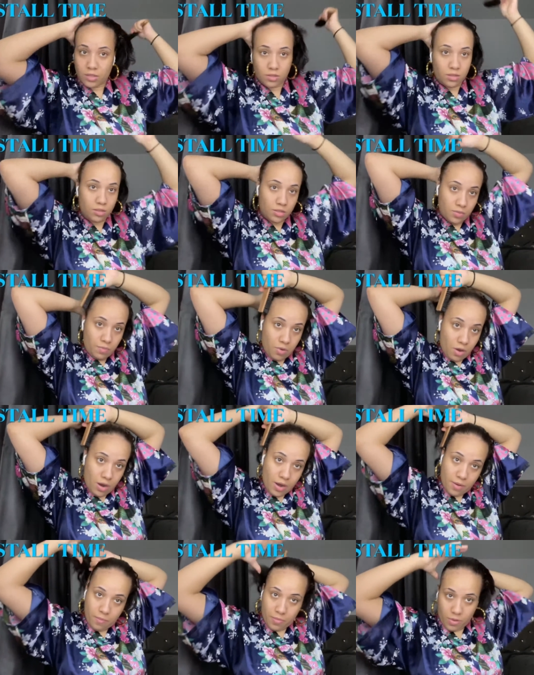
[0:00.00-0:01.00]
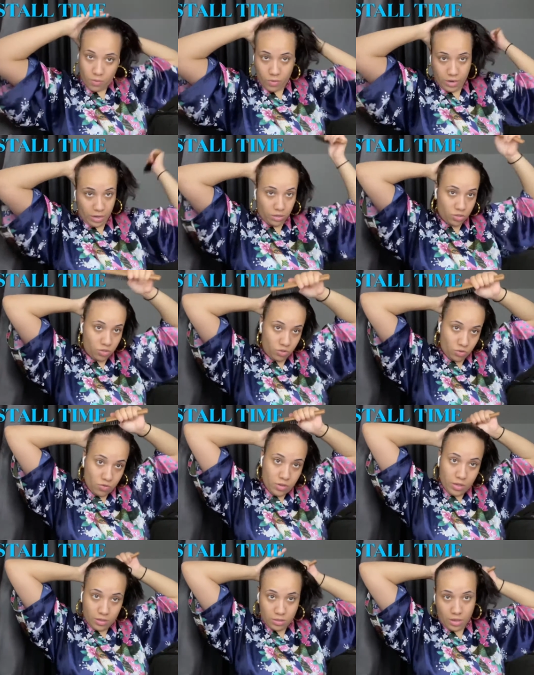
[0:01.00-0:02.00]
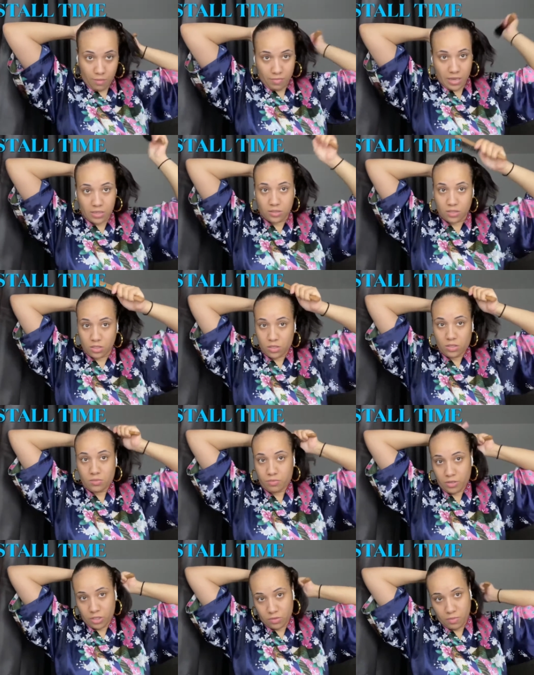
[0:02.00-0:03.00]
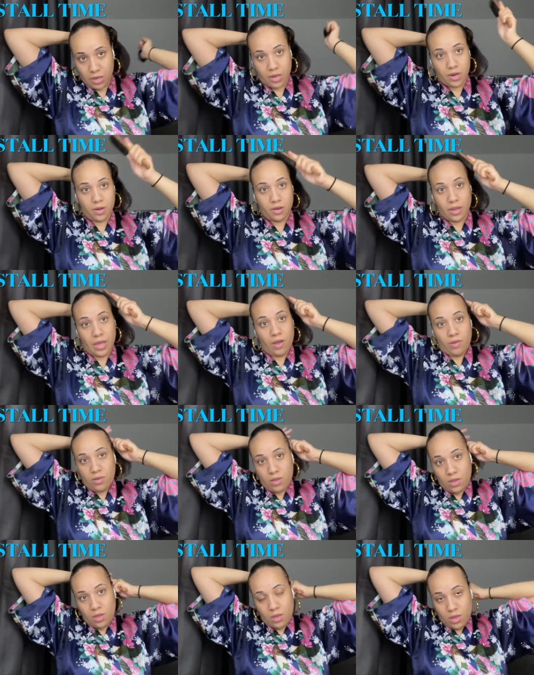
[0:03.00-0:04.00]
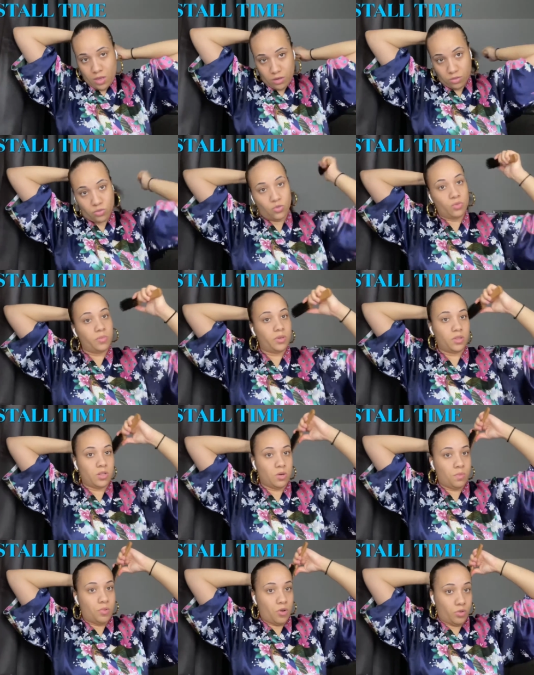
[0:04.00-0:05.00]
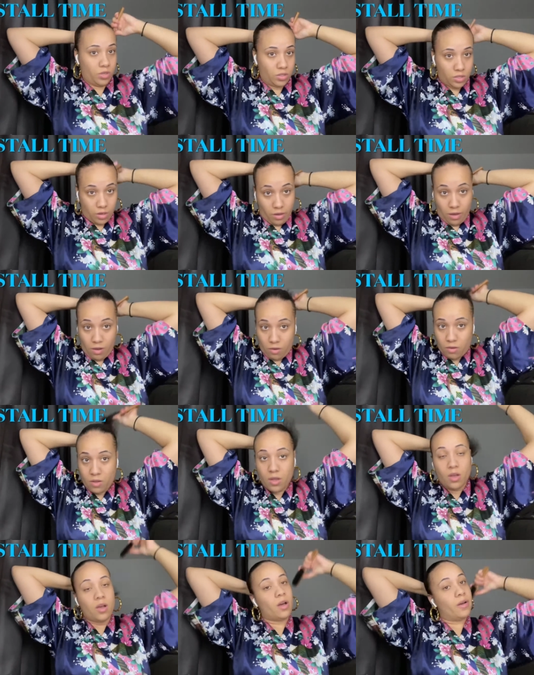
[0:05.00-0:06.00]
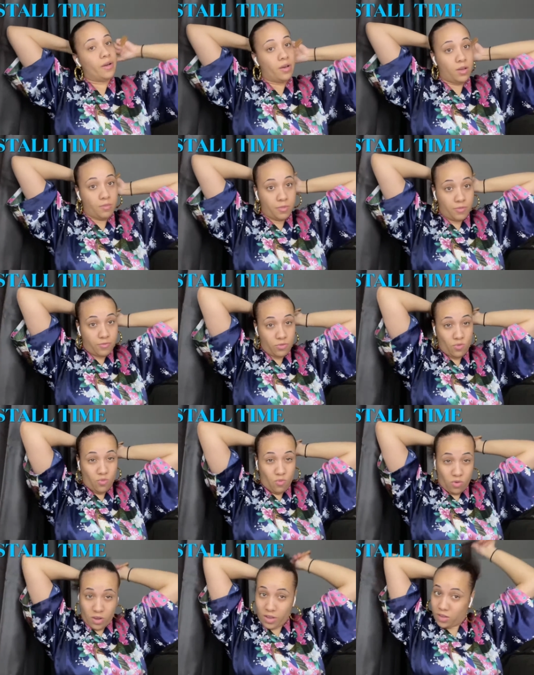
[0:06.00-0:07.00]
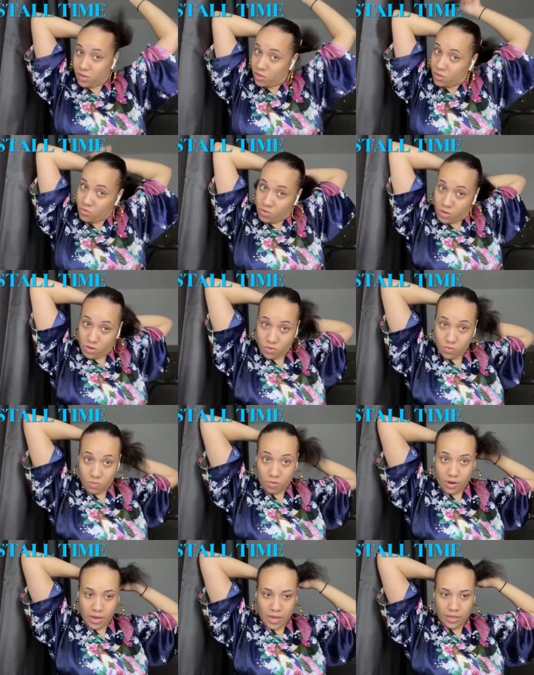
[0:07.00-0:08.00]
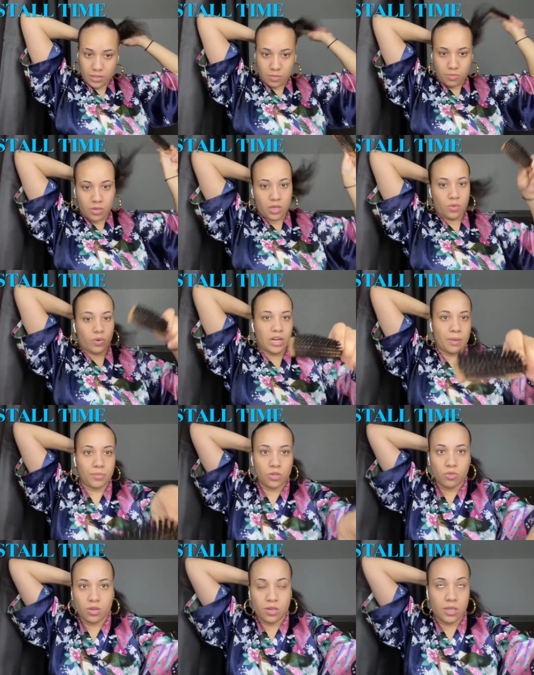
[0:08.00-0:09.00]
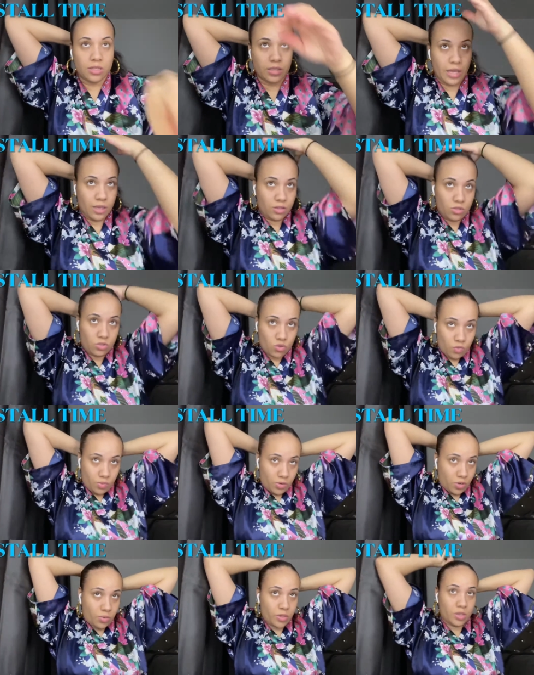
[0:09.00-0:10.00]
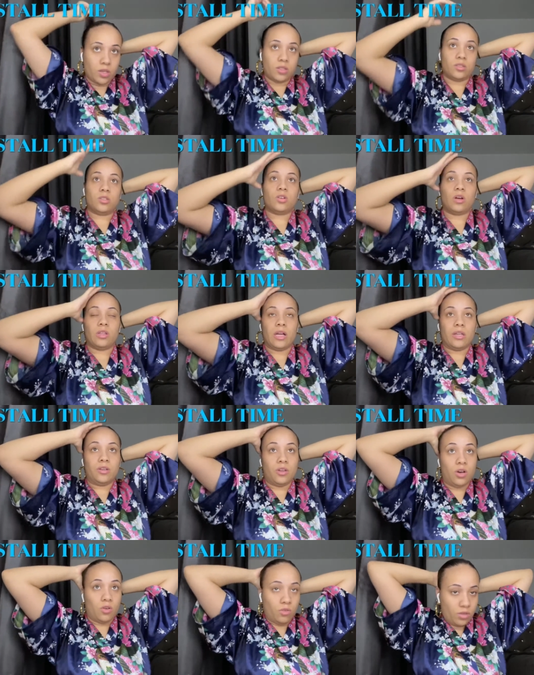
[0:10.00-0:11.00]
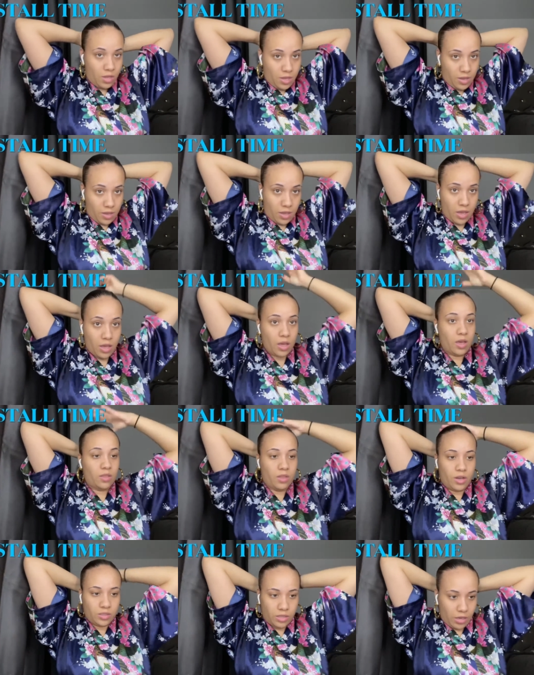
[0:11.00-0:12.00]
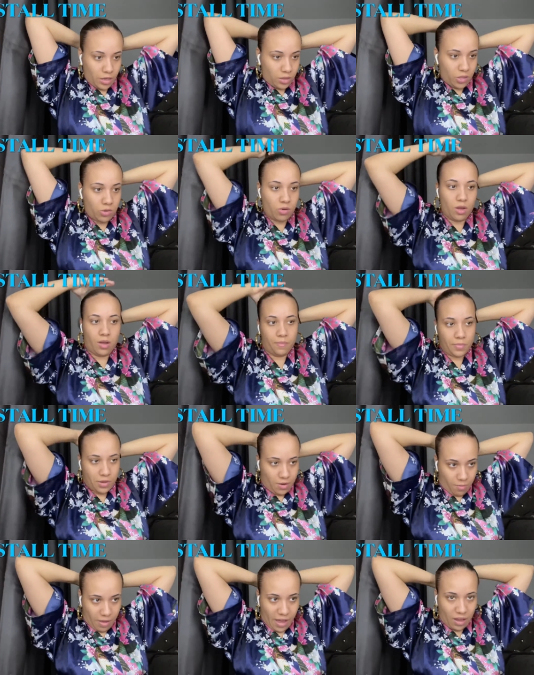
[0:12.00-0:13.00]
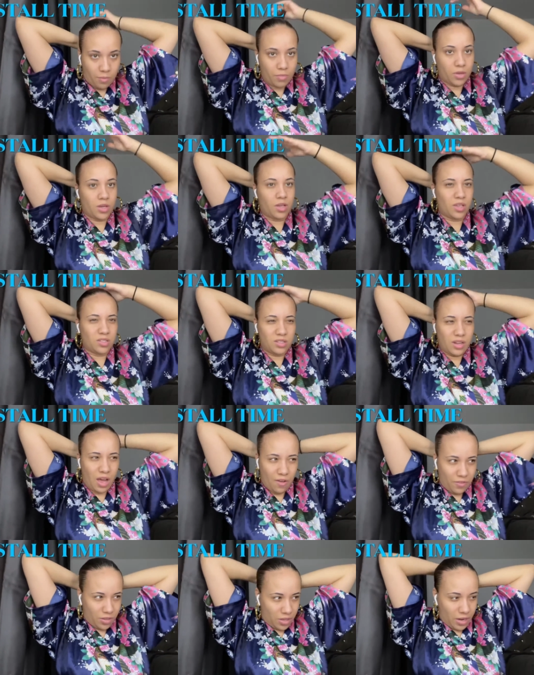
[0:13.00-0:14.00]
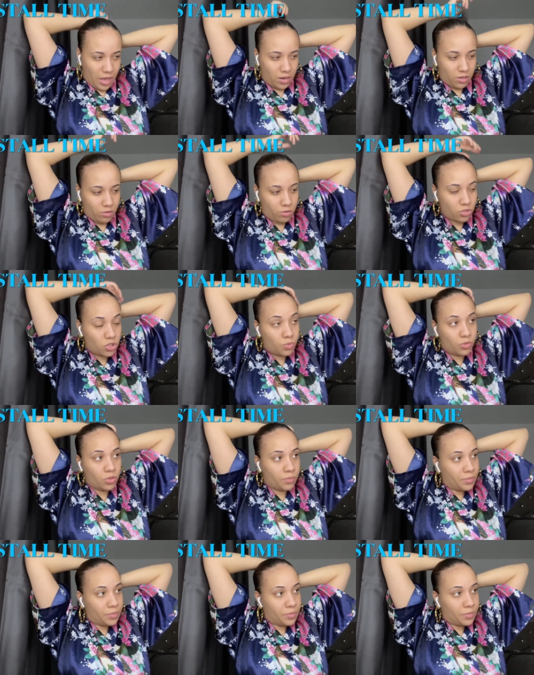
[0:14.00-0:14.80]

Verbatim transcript: this part, but what I do is I basically just brush my hair down in a super low ponytail. Um, if you want, you can do braids, but when I'm doing these like super quick install, I don't. Yeah, there's like a little hump in the back, but it's not really that noticeable.